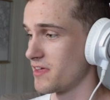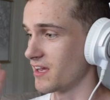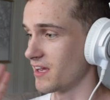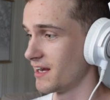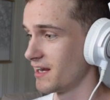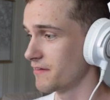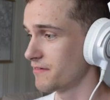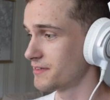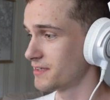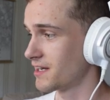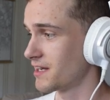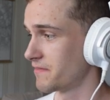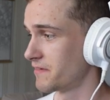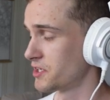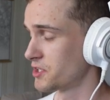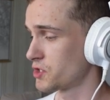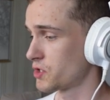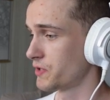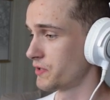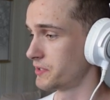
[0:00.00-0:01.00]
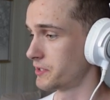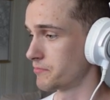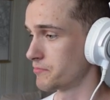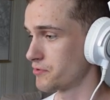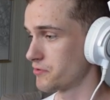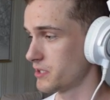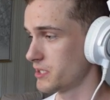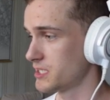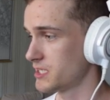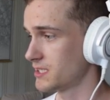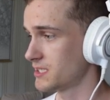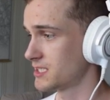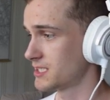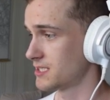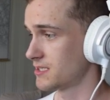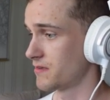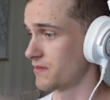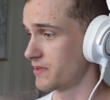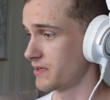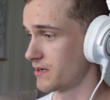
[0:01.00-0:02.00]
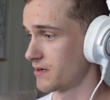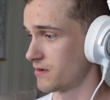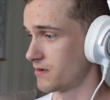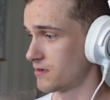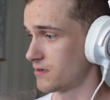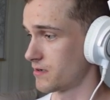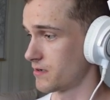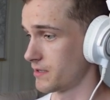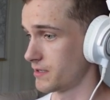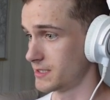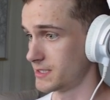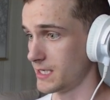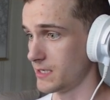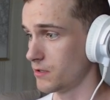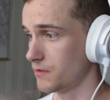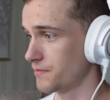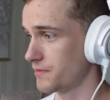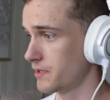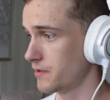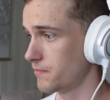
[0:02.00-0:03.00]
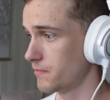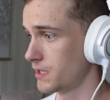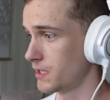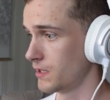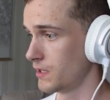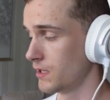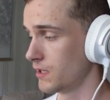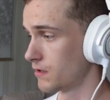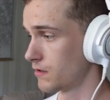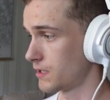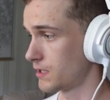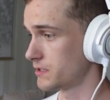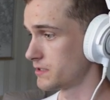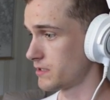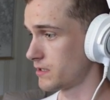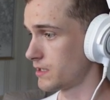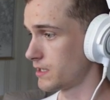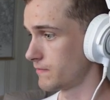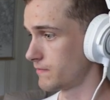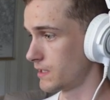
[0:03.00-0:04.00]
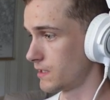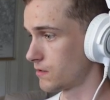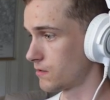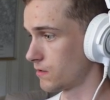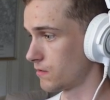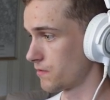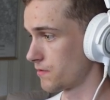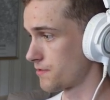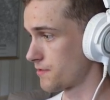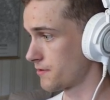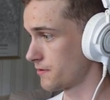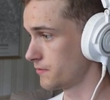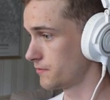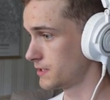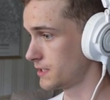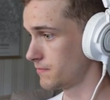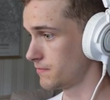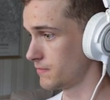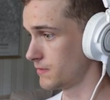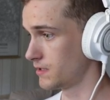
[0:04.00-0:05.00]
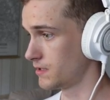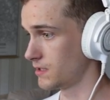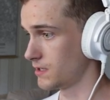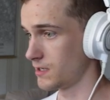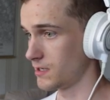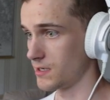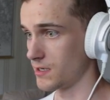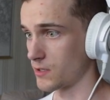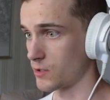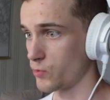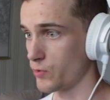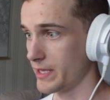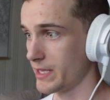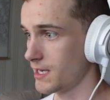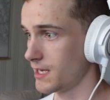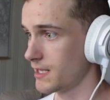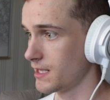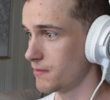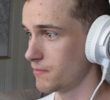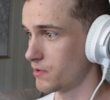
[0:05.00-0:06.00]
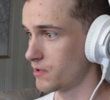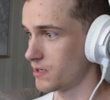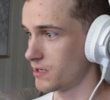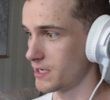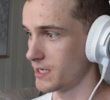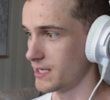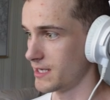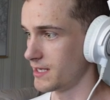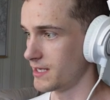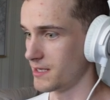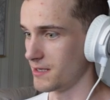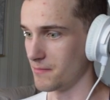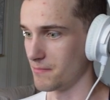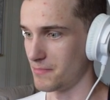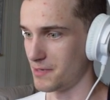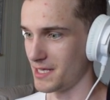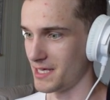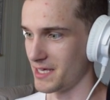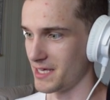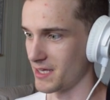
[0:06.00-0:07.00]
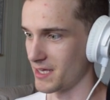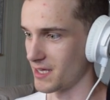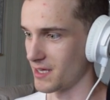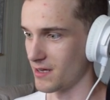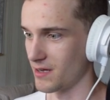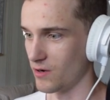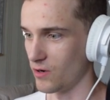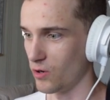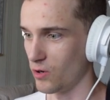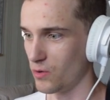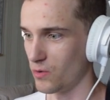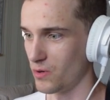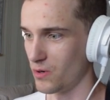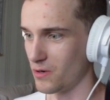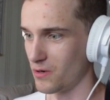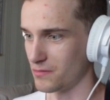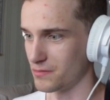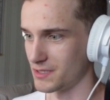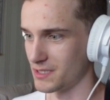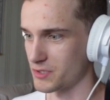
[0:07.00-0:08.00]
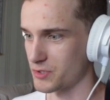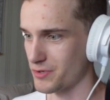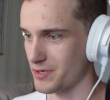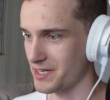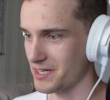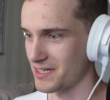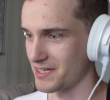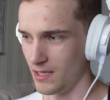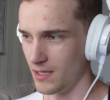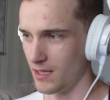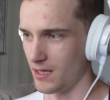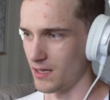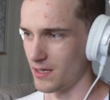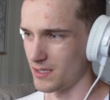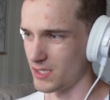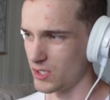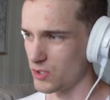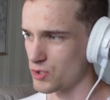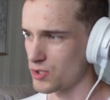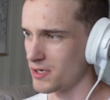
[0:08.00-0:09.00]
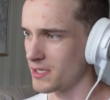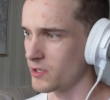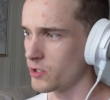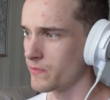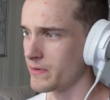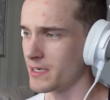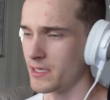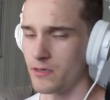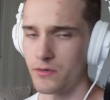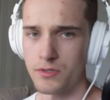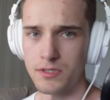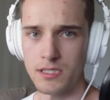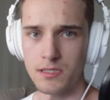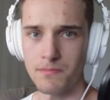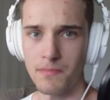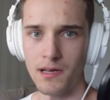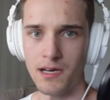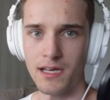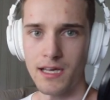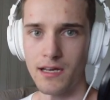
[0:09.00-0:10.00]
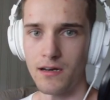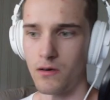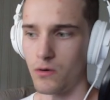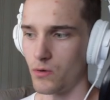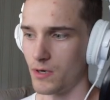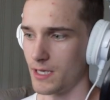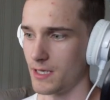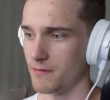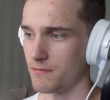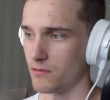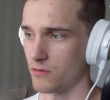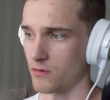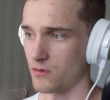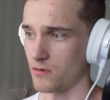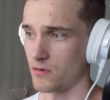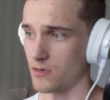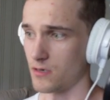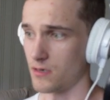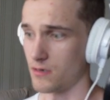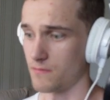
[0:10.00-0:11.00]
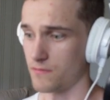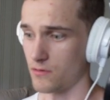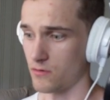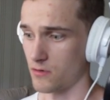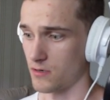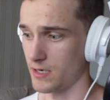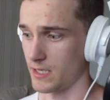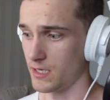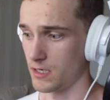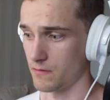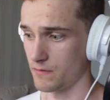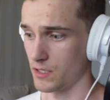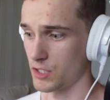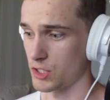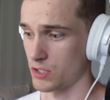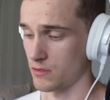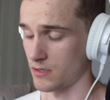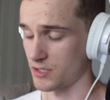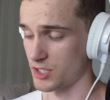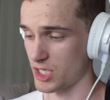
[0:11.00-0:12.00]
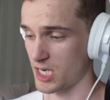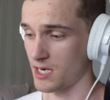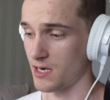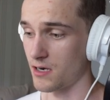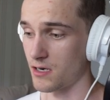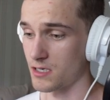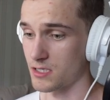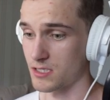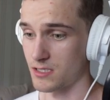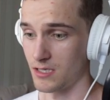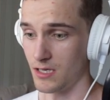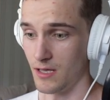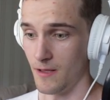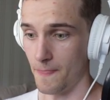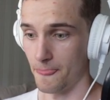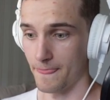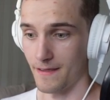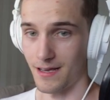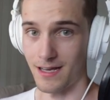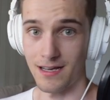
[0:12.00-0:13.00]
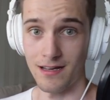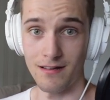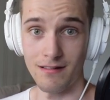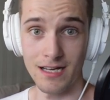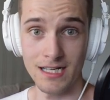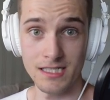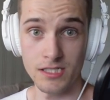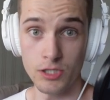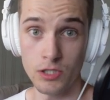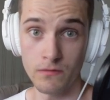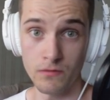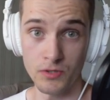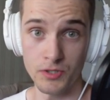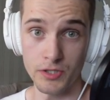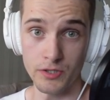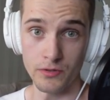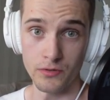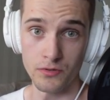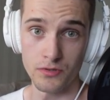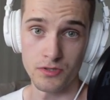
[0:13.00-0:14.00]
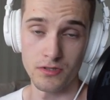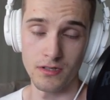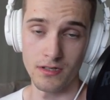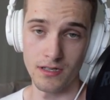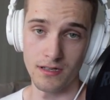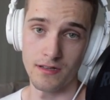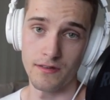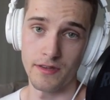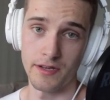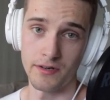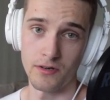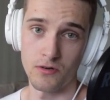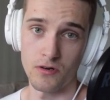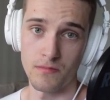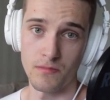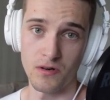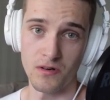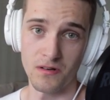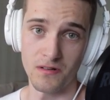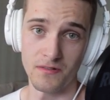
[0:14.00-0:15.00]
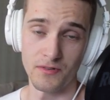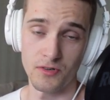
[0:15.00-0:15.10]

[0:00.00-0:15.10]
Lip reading: left. I will show you the presets. There are 10 of them, and I will go through them quickly by playing whole of the track. Usually you will use this plugin only for individual channels, as you would use the normal